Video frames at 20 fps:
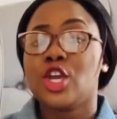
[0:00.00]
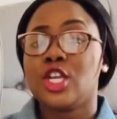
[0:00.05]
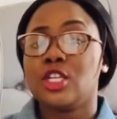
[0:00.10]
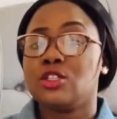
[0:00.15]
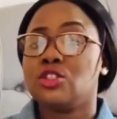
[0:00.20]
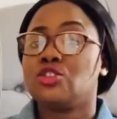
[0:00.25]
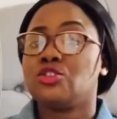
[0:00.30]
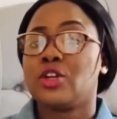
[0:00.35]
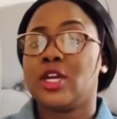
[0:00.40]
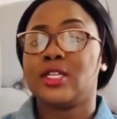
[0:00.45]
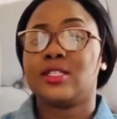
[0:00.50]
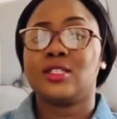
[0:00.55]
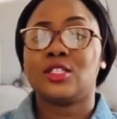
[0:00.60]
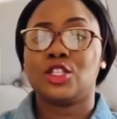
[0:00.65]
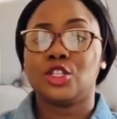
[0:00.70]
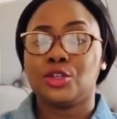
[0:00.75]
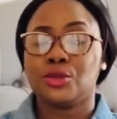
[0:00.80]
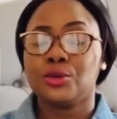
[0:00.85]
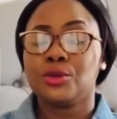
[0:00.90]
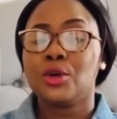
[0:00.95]
interests
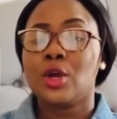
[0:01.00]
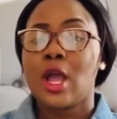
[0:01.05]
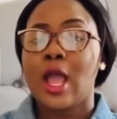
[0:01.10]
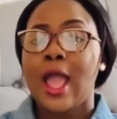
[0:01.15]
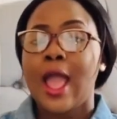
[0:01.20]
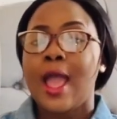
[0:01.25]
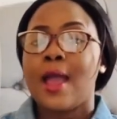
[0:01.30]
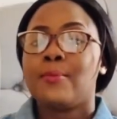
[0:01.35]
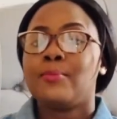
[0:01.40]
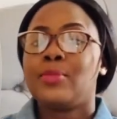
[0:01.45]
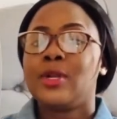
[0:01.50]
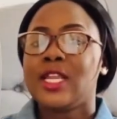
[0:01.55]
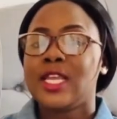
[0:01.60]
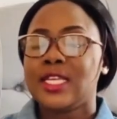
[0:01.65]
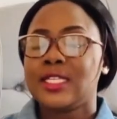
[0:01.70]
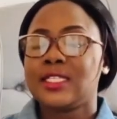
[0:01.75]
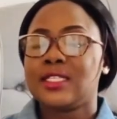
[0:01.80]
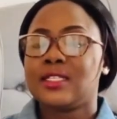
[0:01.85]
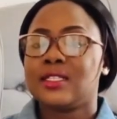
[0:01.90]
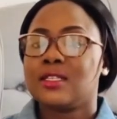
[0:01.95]
you,
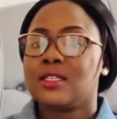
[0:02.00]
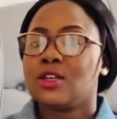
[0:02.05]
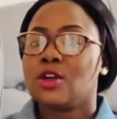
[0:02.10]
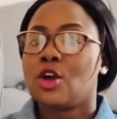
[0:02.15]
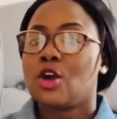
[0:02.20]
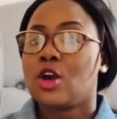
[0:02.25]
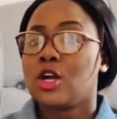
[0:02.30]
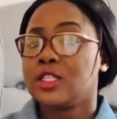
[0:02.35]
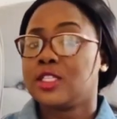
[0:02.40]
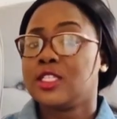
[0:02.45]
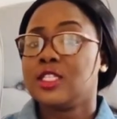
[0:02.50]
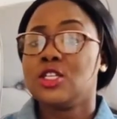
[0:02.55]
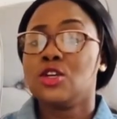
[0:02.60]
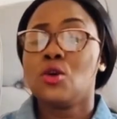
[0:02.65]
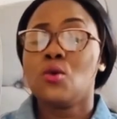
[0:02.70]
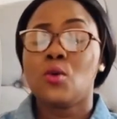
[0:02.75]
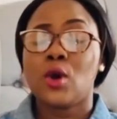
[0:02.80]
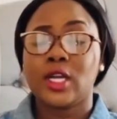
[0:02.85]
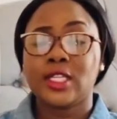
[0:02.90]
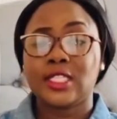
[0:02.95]
please continue
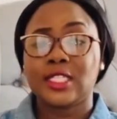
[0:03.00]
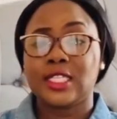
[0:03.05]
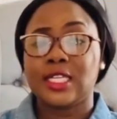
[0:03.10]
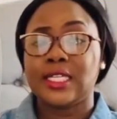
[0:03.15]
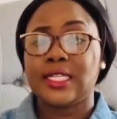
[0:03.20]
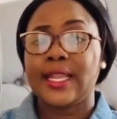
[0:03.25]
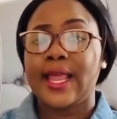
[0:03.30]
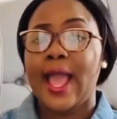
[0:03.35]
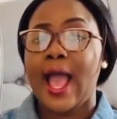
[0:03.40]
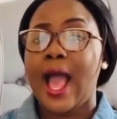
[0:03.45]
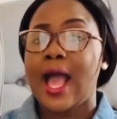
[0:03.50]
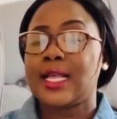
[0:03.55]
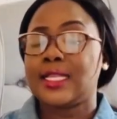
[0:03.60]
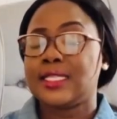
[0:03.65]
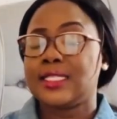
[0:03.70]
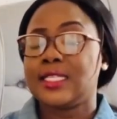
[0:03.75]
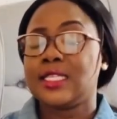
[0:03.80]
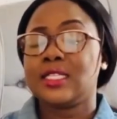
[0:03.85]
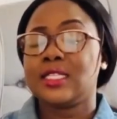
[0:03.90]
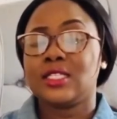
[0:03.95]
watching and
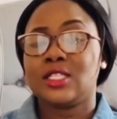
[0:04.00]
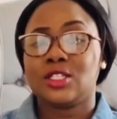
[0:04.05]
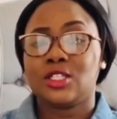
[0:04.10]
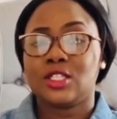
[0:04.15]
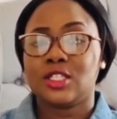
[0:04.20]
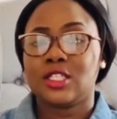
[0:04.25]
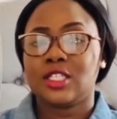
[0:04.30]
stick to this